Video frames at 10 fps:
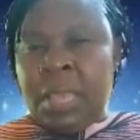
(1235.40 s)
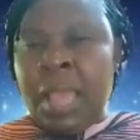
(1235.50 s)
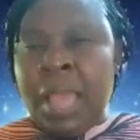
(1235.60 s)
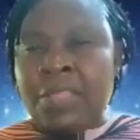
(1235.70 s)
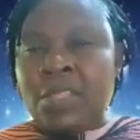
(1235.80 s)

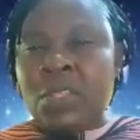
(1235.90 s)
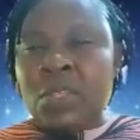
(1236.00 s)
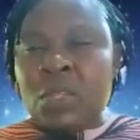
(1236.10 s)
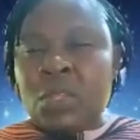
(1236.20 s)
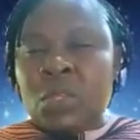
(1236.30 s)
And
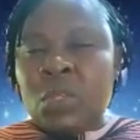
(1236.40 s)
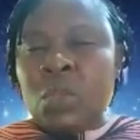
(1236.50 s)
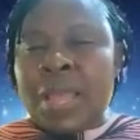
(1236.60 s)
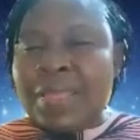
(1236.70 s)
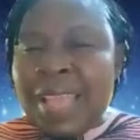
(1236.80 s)

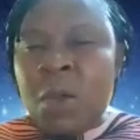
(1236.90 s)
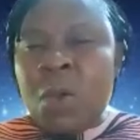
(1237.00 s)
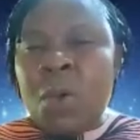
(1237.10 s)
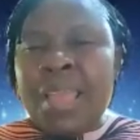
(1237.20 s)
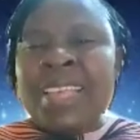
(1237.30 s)
you are
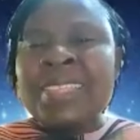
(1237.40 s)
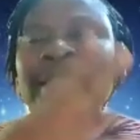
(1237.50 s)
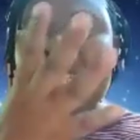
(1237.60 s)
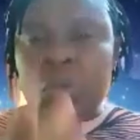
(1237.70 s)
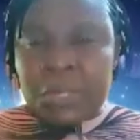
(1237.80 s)
now
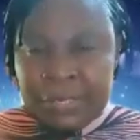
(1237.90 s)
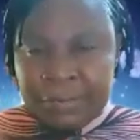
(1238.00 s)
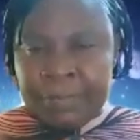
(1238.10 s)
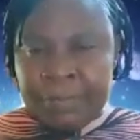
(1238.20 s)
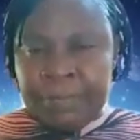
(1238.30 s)
excluding
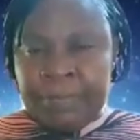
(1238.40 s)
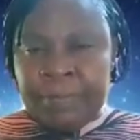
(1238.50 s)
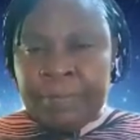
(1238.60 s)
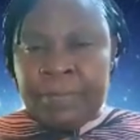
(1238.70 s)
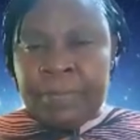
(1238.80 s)

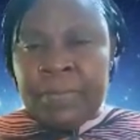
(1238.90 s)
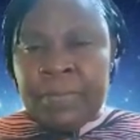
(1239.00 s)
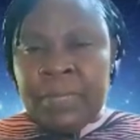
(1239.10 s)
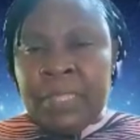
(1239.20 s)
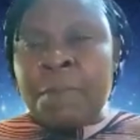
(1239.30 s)

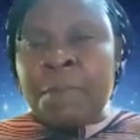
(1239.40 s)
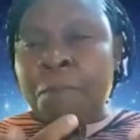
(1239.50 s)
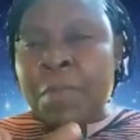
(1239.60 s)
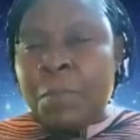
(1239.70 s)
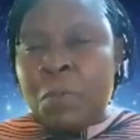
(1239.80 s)
the
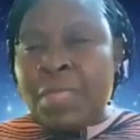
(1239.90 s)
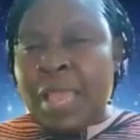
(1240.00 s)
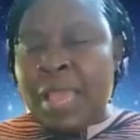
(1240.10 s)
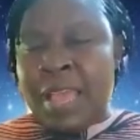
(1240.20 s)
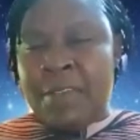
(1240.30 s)
people
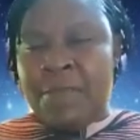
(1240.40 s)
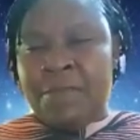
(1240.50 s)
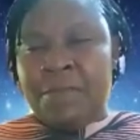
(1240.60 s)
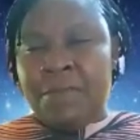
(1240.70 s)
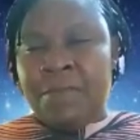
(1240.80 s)
that have
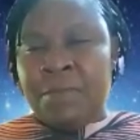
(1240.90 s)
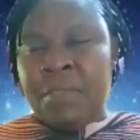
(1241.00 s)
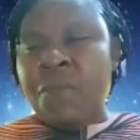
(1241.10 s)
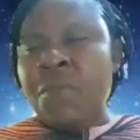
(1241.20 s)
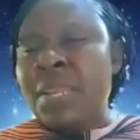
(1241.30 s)

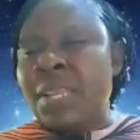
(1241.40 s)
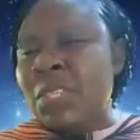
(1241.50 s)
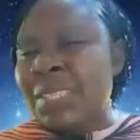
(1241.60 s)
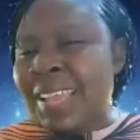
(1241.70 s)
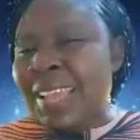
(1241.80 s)

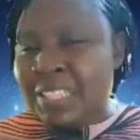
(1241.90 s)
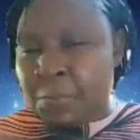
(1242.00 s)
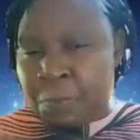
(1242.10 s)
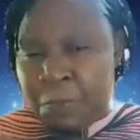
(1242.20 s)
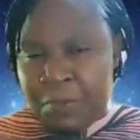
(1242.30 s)
relational
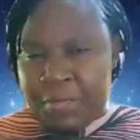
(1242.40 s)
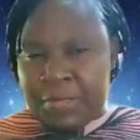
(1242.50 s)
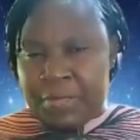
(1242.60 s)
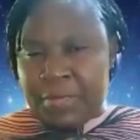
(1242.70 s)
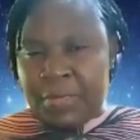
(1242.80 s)

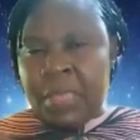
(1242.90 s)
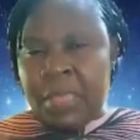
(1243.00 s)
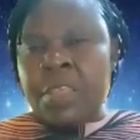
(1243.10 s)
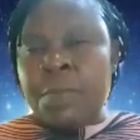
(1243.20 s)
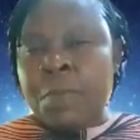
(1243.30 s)
experience,
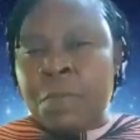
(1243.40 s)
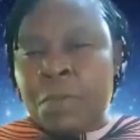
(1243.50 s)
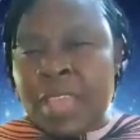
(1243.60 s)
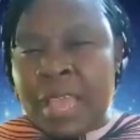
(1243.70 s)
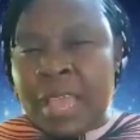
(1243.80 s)
the people
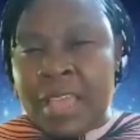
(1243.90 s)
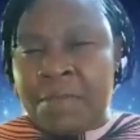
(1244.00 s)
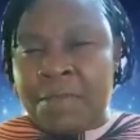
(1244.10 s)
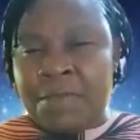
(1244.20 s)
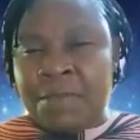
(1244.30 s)
that have,